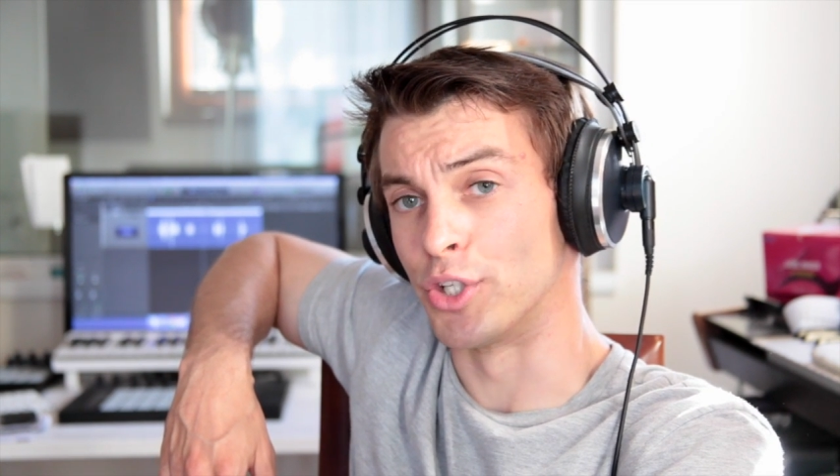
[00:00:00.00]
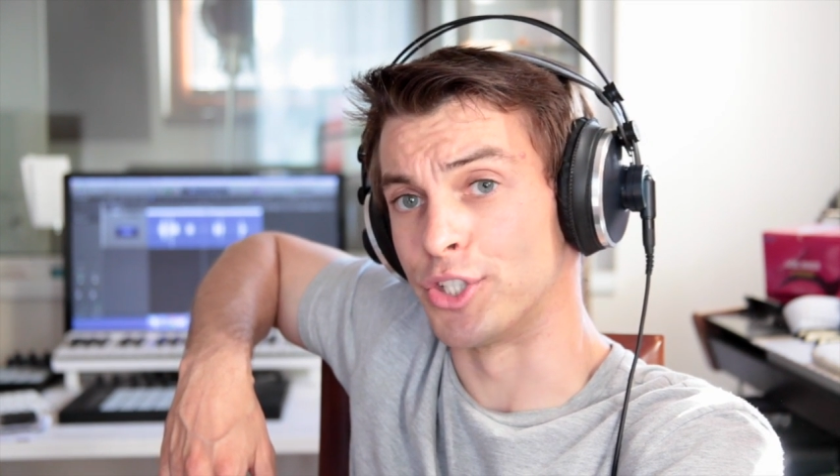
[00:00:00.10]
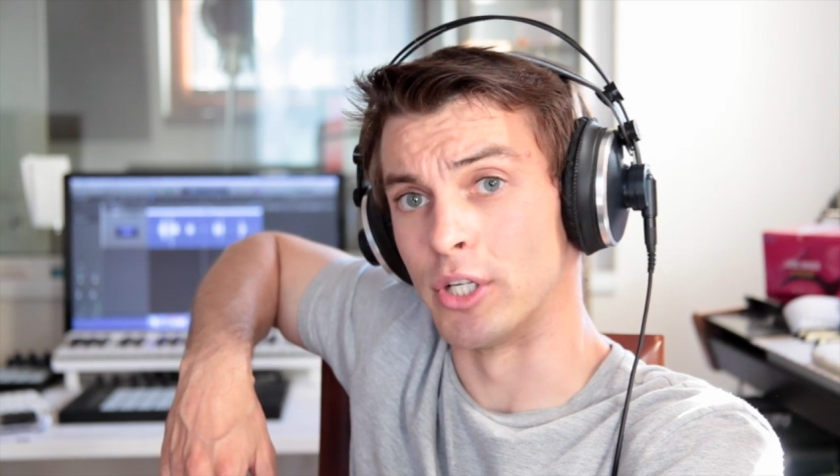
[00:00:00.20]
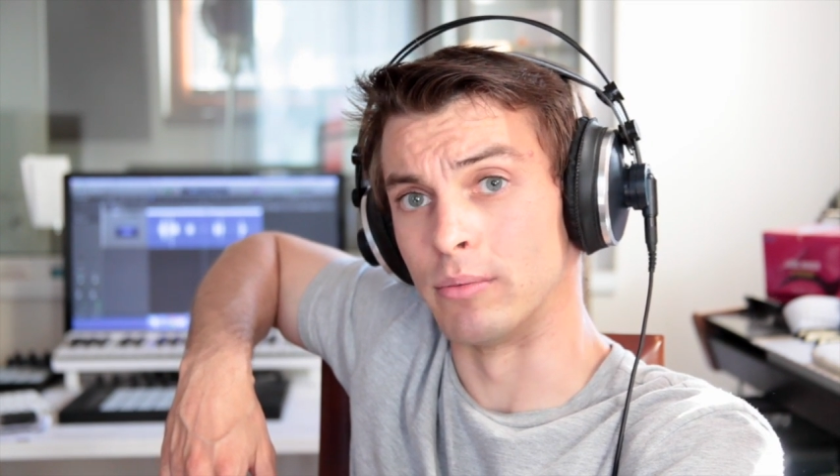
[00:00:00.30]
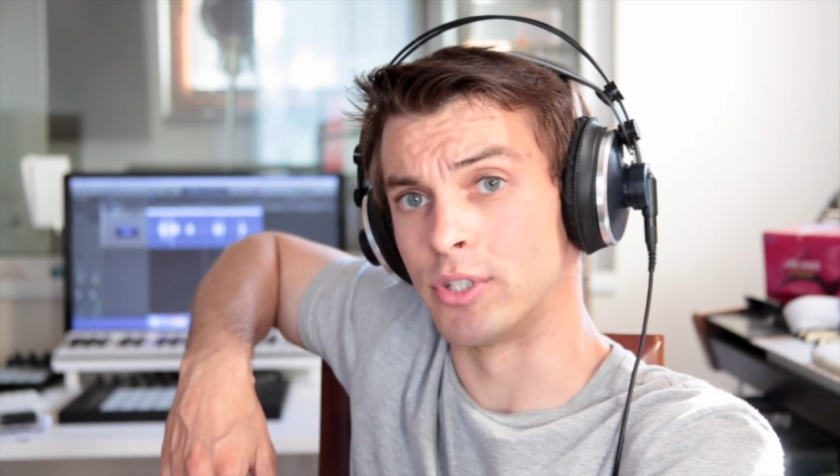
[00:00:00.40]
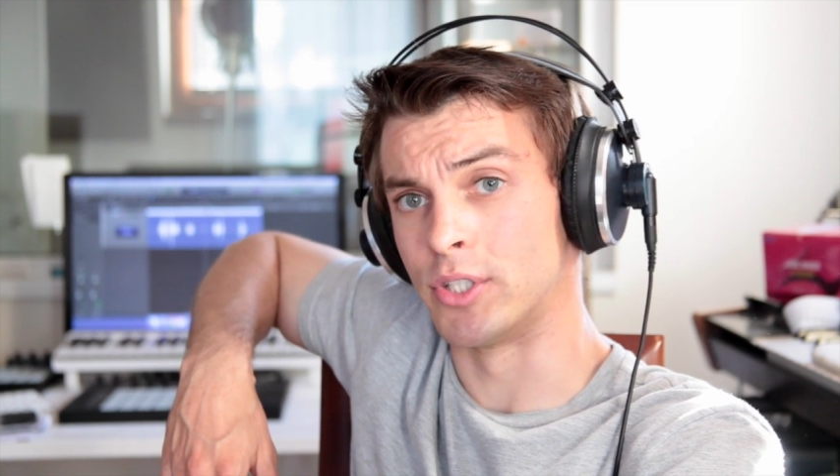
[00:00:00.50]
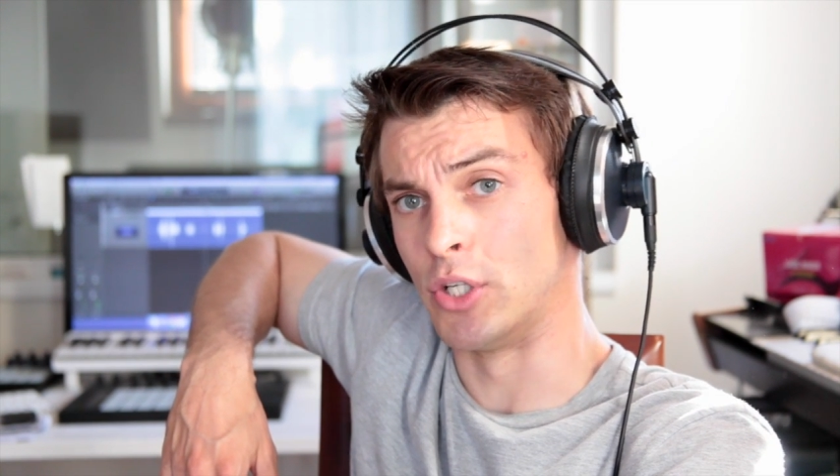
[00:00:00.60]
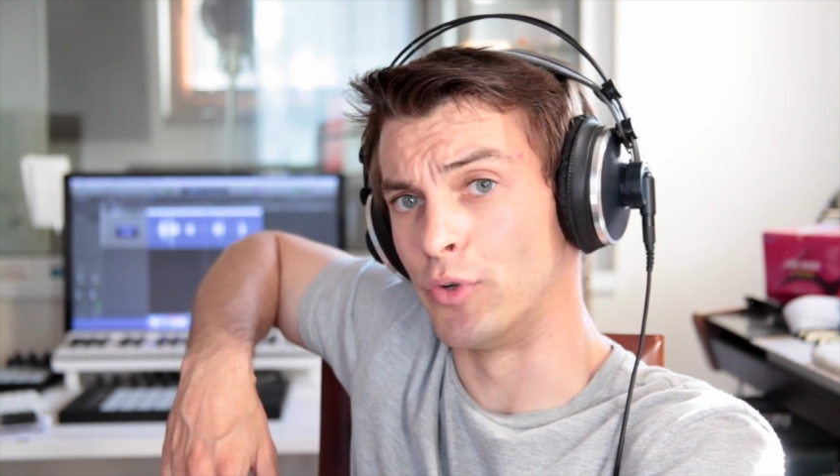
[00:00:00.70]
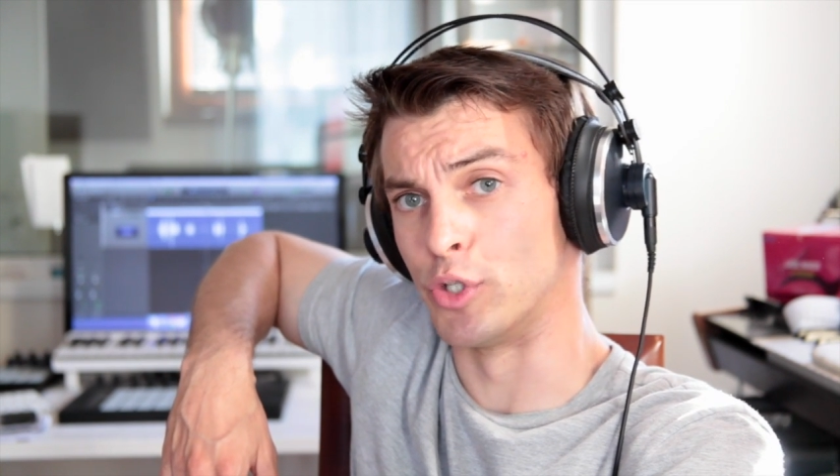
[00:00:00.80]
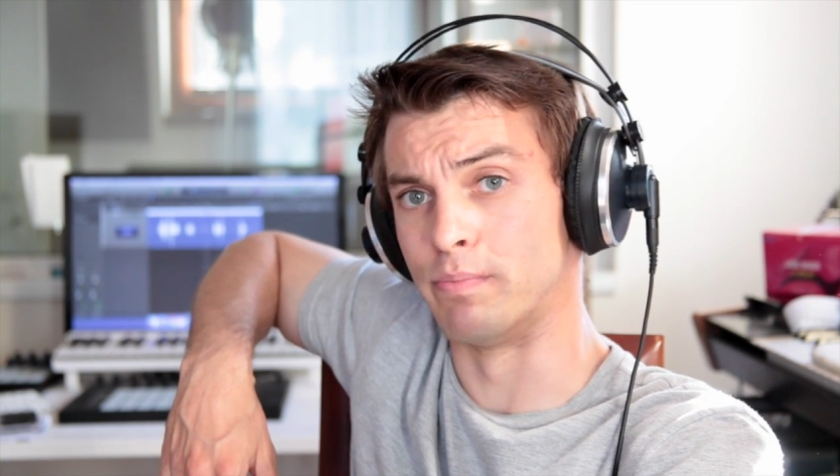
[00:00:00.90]
are some
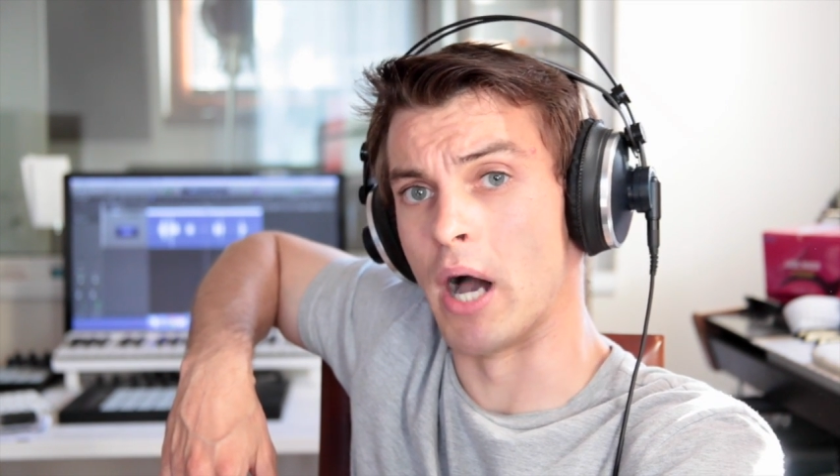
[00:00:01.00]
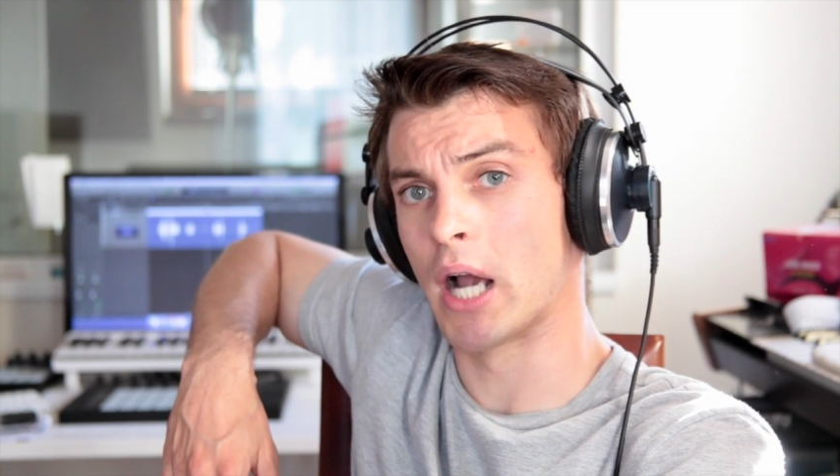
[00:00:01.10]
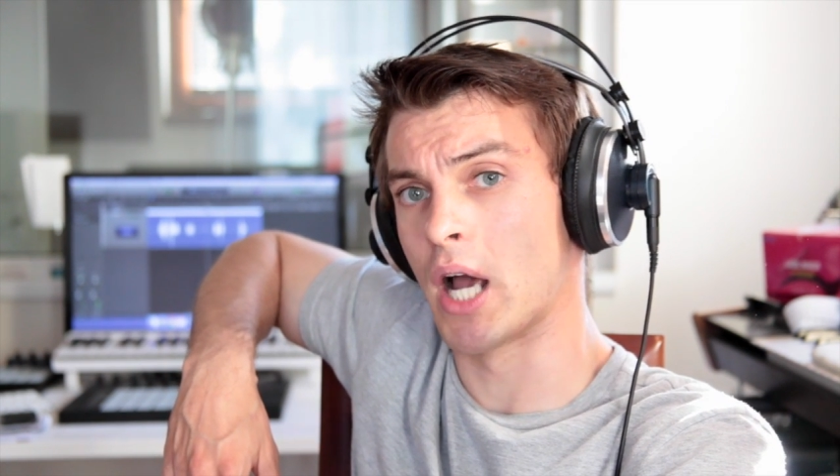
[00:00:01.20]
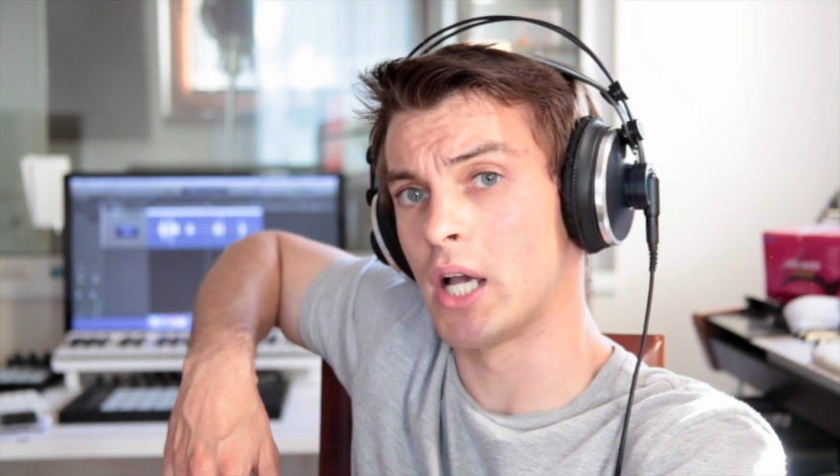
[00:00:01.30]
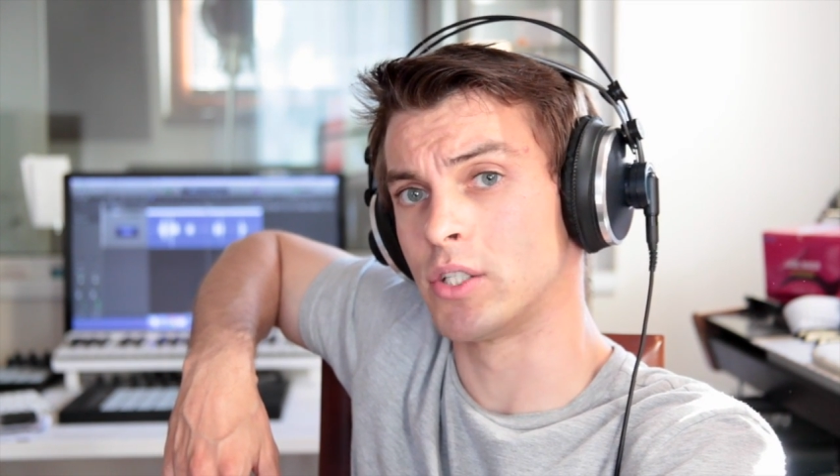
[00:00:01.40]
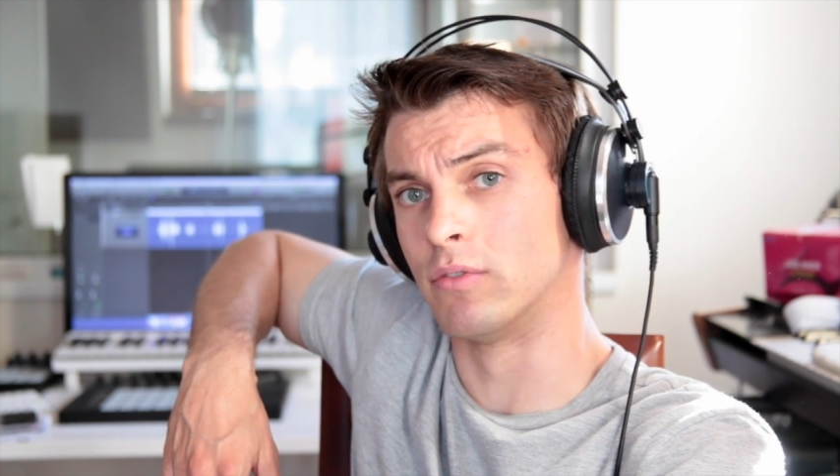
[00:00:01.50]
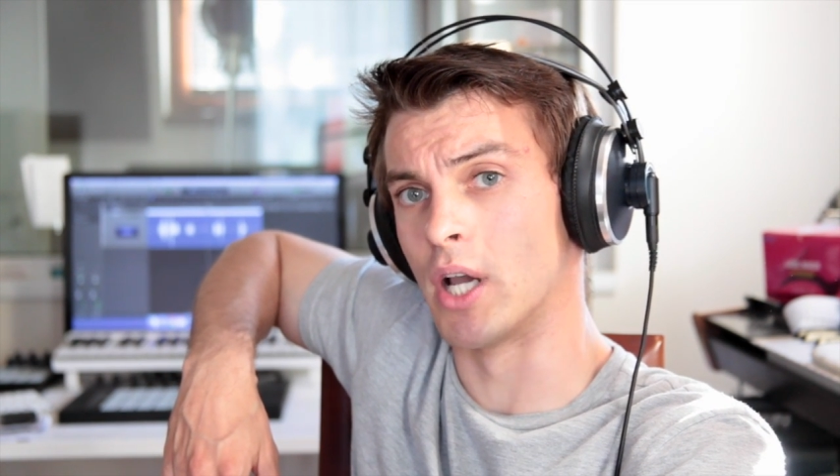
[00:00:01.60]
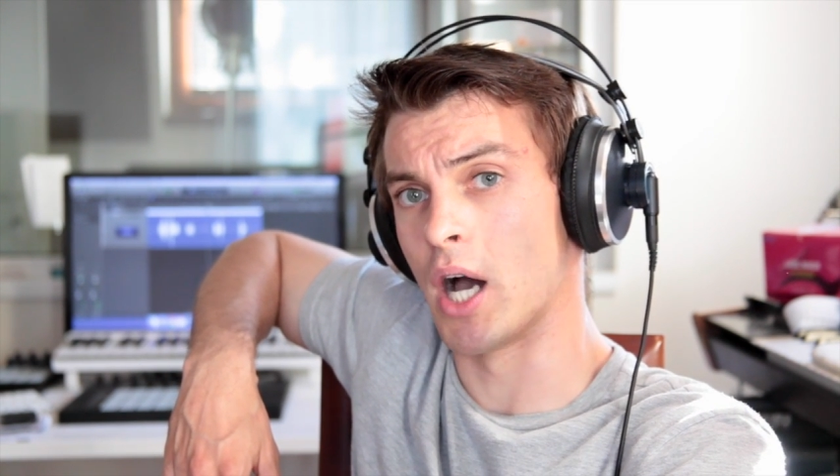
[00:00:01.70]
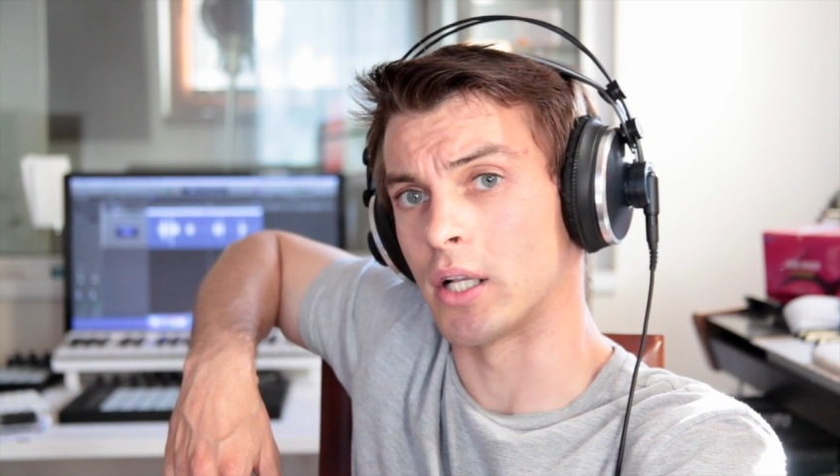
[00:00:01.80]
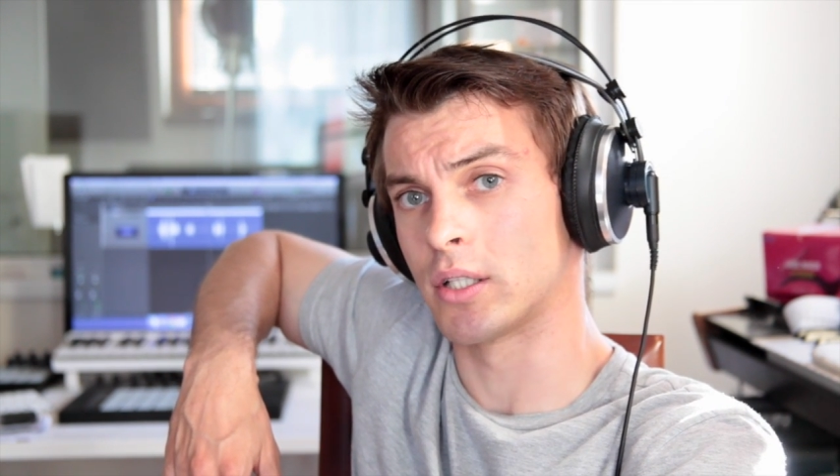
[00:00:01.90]
serious bug eyes you've
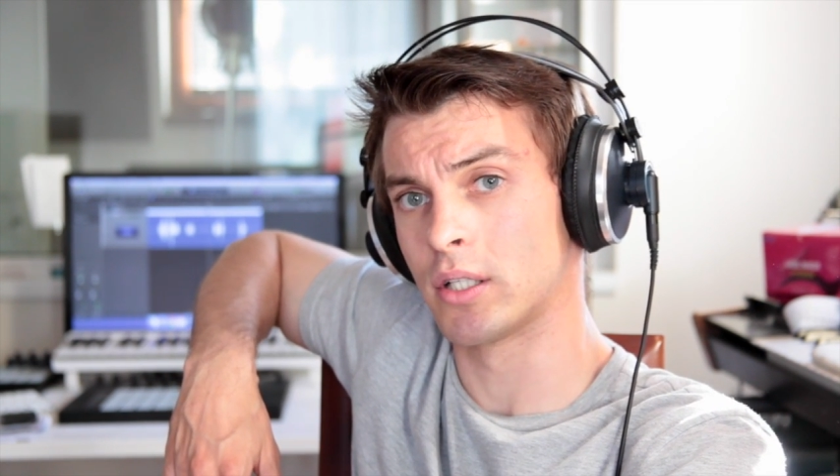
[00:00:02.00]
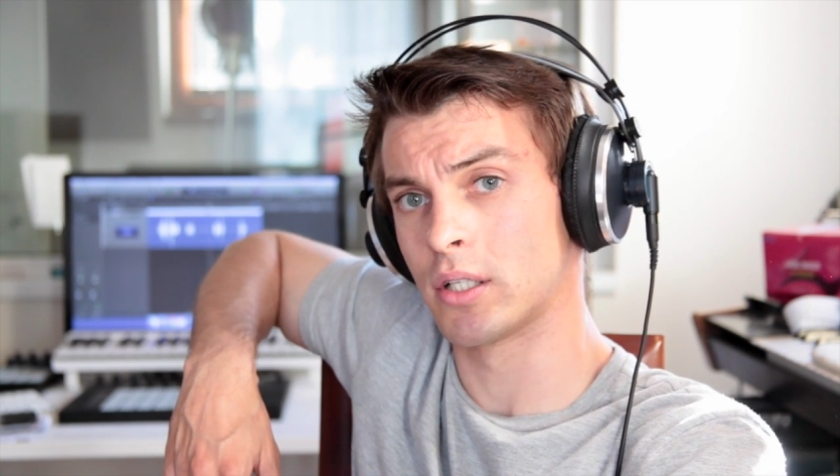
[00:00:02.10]
got.